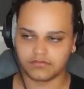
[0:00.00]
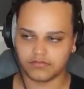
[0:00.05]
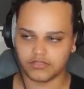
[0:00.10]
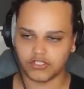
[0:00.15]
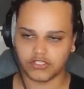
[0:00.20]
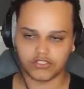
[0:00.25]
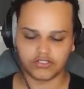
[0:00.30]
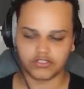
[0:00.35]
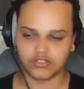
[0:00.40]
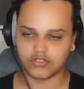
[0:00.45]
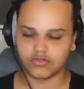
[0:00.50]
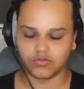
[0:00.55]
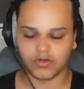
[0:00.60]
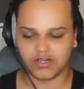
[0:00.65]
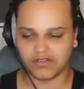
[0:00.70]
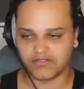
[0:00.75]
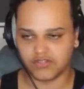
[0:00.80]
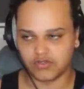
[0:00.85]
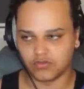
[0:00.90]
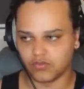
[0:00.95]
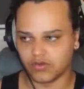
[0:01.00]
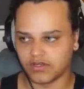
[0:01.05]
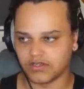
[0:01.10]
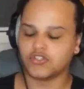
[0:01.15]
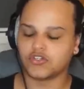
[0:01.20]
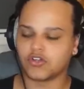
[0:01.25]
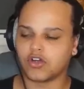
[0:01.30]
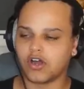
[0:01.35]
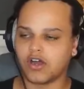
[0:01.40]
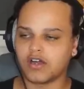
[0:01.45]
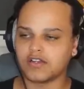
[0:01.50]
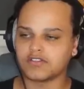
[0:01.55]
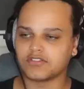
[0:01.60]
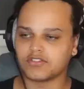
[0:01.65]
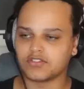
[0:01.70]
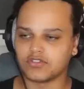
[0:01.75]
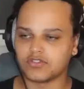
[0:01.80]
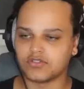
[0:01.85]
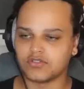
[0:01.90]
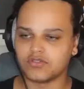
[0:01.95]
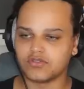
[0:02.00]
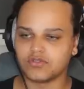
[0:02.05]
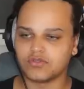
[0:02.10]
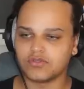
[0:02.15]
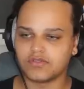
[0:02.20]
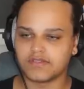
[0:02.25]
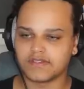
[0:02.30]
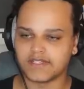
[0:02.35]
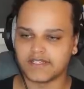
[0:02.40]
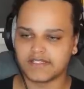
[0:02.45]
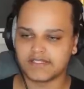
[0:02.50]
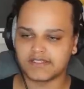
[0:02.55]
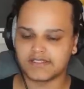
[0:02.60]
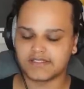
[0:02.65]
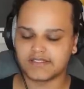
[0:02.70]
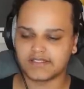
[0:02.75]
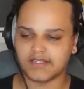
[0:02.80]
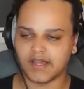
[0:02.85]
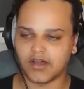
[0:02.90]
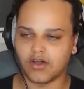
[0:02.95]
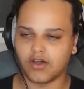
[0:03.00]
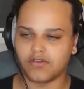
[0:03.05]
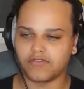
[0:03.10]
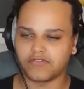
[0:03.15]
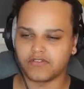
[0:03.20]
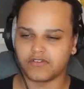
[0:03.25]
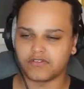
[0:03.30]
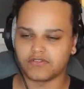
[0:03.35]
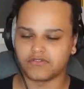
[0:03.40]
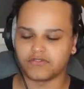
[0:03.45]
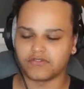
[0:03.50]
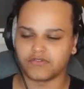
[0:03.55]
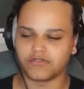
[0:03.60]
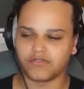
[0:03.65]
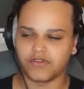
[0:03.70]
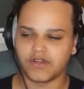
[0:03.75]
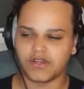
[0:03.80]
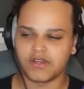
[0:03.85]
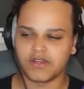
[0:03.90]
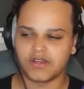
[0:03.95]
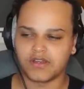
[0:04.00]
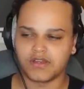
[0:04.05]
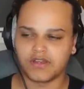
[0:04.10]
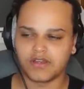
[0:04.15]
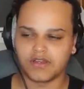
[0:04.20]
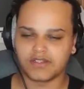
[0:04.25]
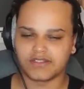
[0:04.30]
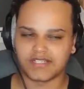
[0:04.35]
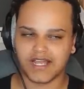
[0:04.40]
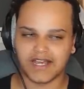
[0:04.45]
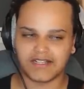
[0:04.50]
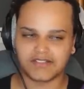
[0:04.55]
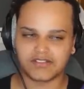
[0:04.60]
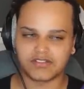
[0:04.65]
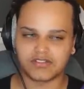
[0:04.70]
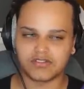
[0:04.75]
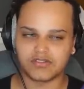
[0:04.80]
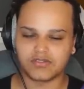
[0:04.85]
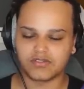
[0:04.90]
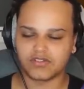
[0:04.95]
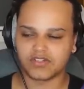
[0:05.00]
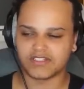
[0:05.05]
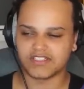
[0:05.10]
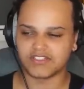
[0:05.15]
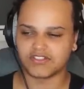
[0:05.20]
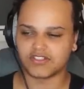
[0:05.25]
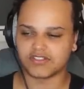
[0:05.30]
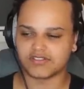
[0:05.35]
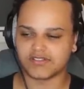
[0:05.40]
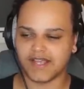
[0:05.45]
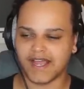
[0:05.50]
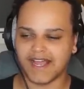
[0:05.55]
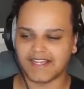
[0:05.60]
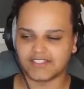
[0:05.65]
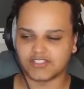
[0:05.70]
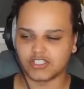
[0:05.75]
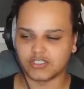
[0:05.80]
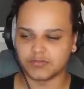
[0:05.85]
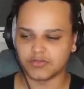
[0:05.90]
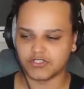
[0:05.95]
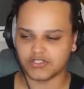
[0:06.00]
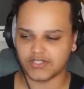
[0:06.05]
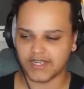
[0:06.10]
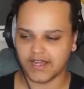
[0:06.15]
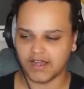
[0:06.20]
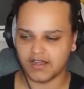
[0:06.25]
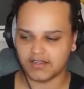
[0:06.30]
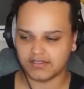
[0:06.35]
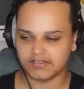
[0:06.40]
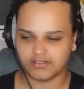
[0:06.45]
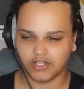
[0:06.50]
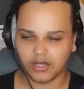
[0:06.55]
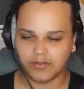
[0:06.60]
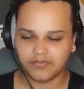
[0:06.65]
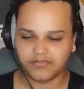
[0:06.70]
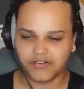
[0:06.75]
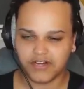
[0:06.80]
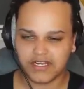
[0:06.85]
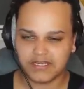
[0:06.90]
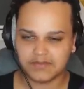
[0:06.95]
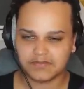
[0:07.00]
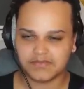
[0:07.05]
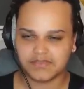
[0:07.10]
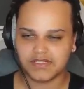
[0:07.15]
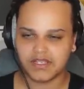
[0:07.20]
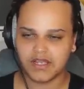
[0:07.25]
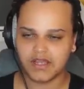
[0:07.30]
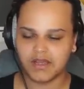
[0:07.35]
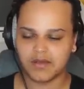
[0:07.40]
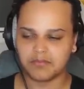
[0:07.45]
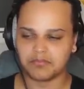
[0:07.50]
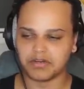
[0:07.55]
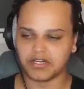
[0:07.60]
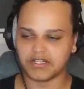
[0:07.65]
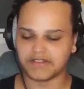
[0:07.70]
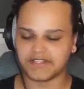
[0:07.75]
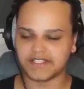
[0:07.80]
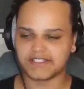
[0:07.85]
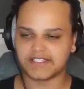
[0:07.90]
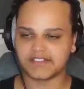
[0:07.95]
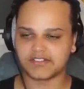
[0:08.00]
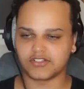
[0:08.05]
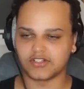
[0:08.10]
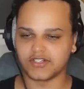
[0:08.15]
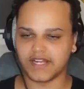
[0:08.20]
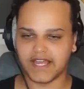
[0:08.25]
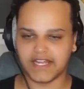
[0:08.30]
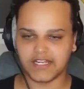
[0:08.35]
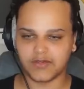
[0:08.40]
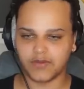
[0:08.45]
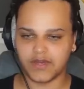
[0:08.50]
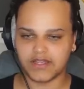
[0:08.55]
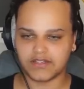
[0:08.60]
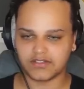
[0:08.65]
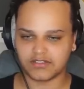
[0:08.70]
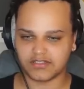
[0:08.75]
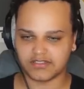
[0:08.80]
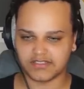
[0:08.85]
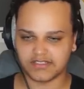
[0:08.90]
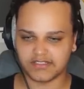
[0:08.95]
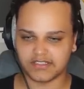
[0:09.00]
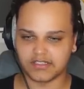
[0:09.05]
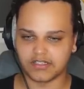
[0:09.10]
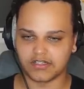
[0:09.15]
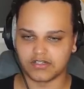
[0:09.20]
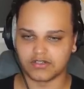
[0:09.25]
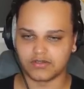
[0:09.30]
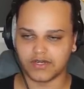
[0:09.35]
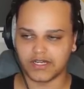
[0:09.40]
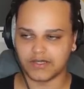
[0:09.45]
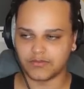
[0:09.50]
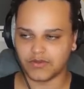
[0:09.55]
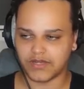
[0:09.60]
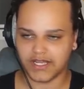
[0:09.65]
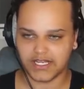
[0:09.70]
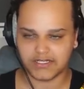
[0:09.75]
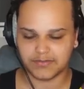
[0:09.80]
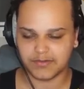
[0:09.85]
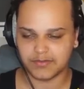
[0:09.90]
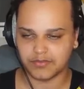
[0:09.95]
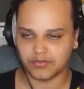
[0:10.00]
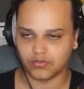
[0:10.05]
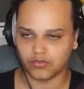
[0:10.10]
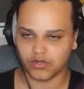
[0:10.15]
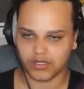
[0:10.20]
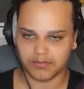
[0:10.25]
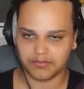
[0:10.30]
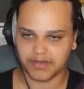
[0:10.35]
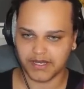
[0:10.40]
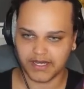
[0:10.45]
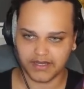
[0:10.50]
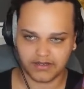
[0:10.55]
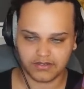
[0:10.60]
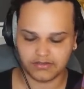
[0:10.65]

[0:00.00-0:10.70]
you can do whatever you want. You can't do this off of Tatsu because it just has too much stop frames, but this is good anyway just because it's low and it will catch people walking back